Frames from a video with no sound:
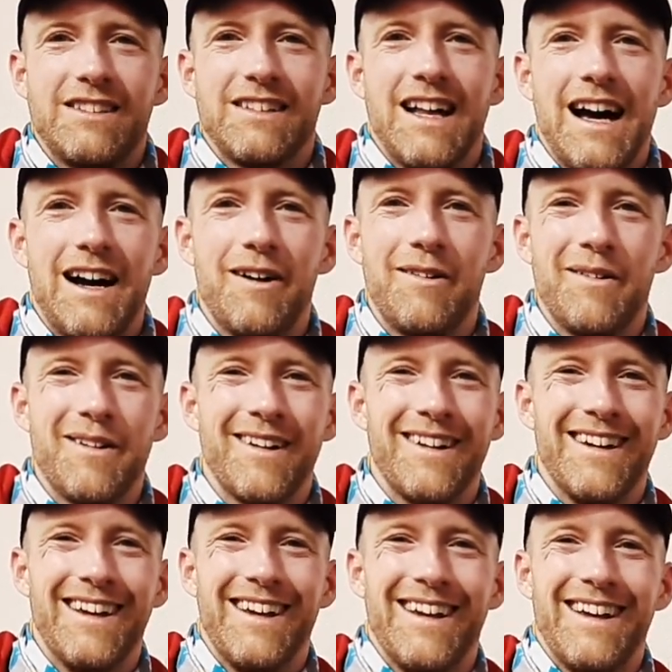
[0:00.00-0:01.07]
now,
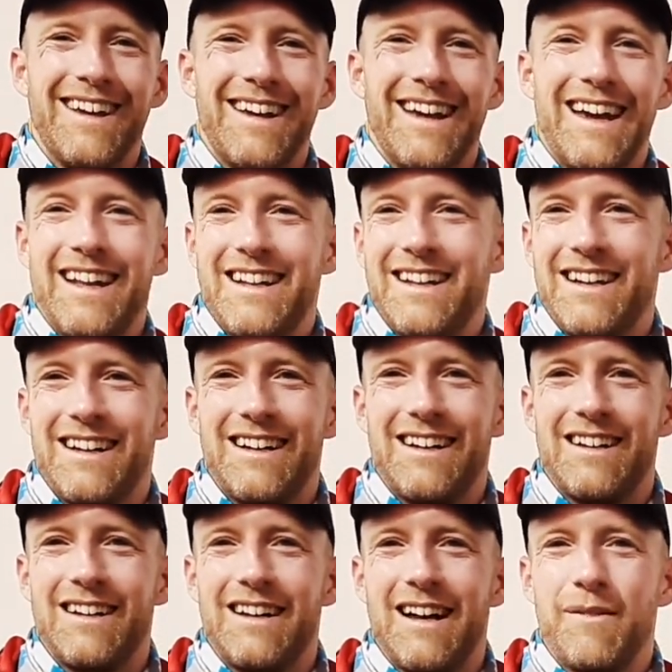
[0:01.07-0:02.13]
and
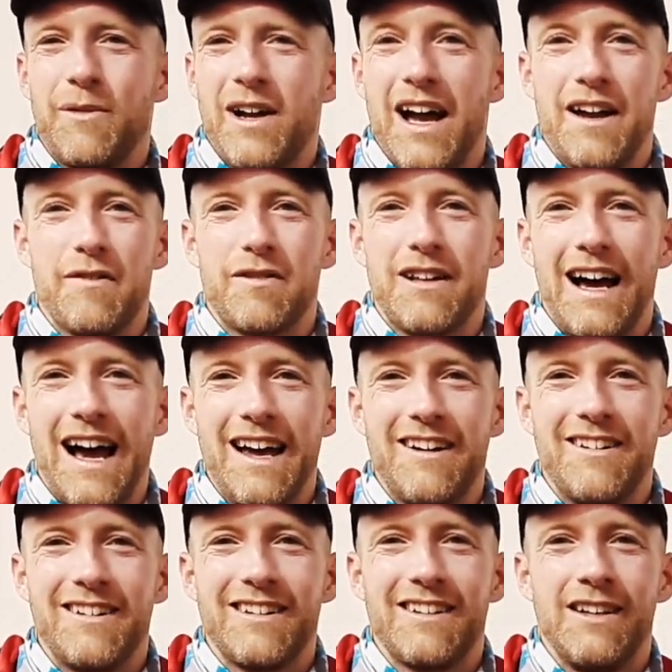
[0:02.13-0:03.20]
I'm kind of
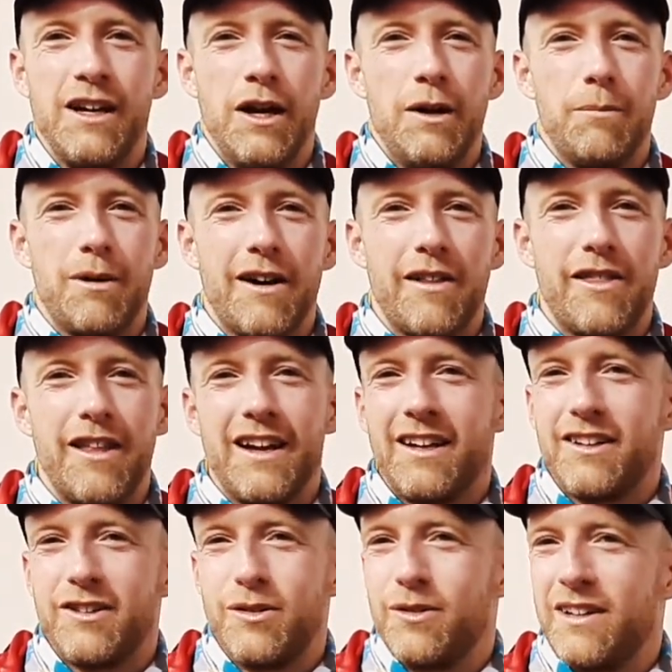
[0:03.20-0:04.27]
tired. But I think
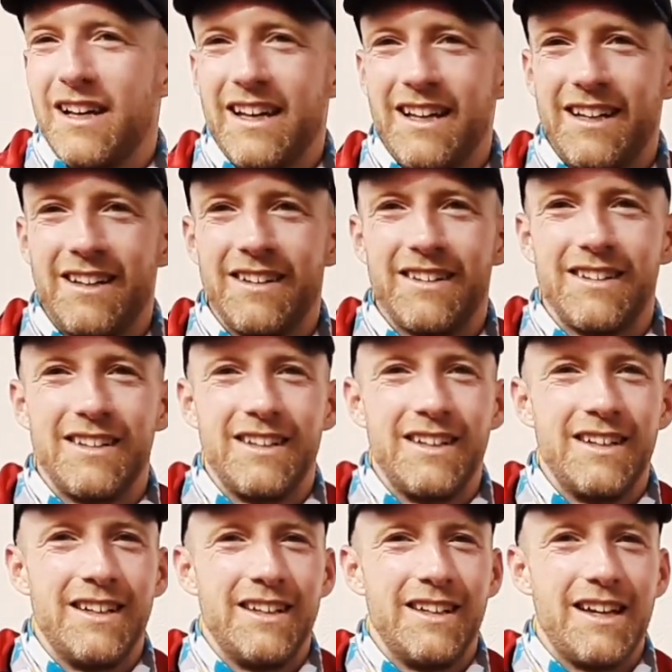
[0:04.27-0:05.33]
today
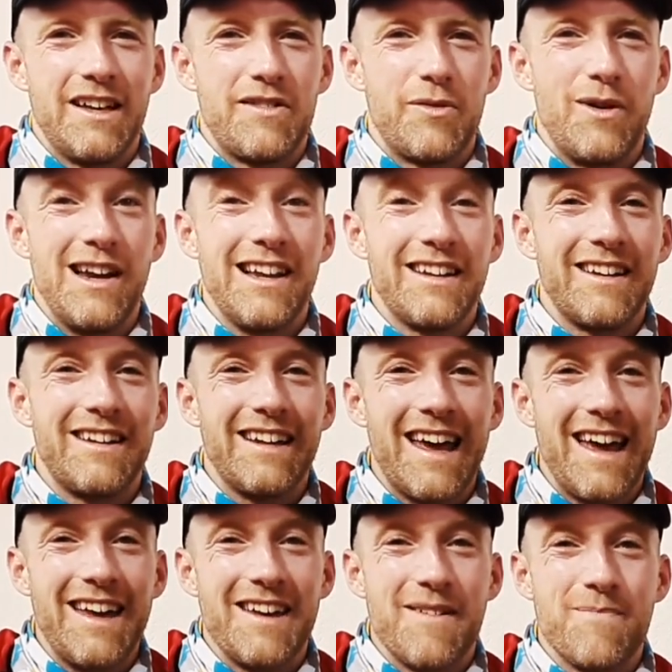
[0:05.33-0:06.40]
is really the
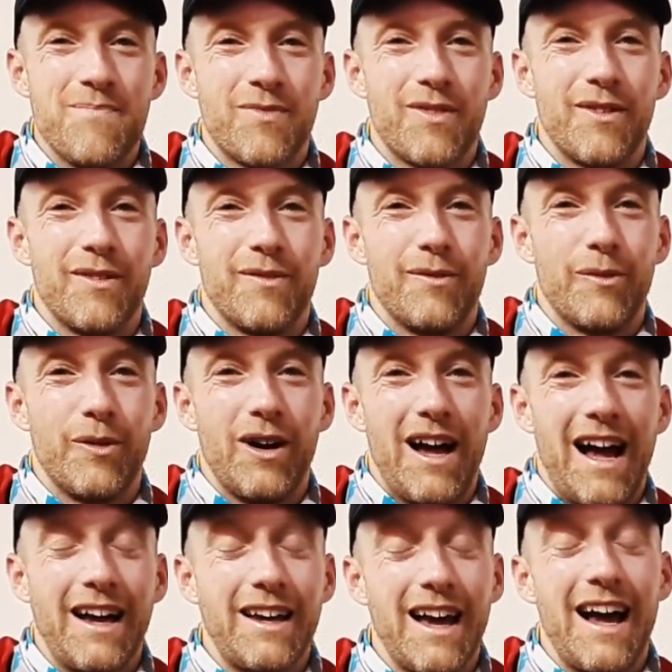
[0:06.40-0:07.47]
day.
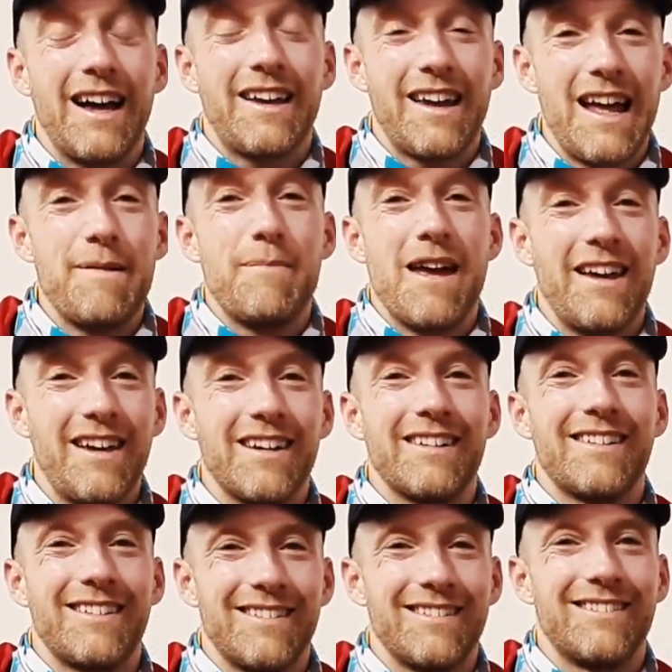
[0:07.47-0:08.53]
I can make it.
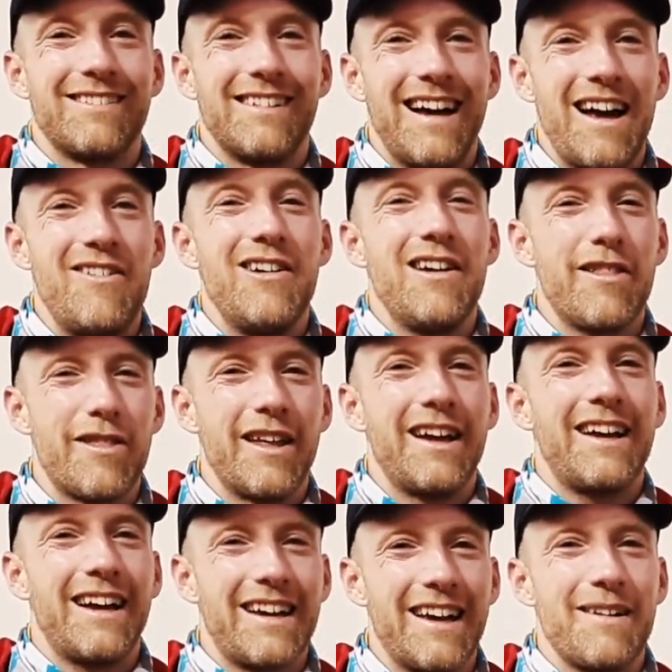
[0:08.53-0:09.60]
I really think
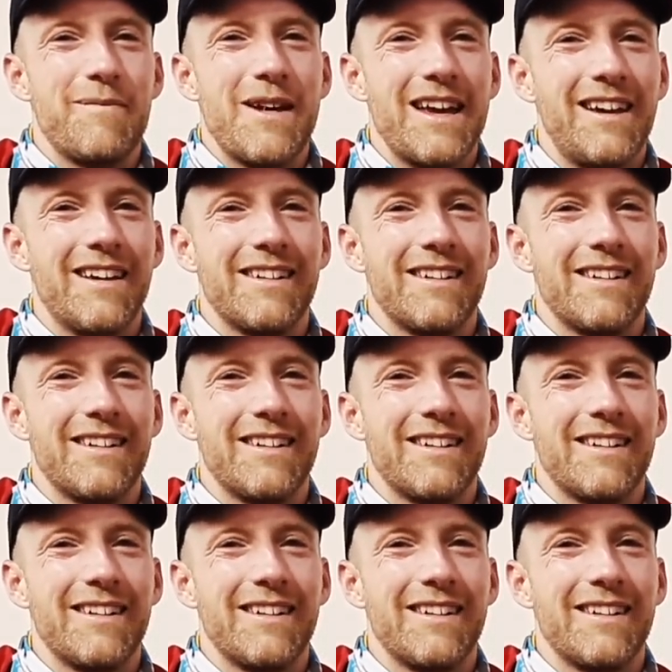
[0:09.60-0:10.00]
I can make it.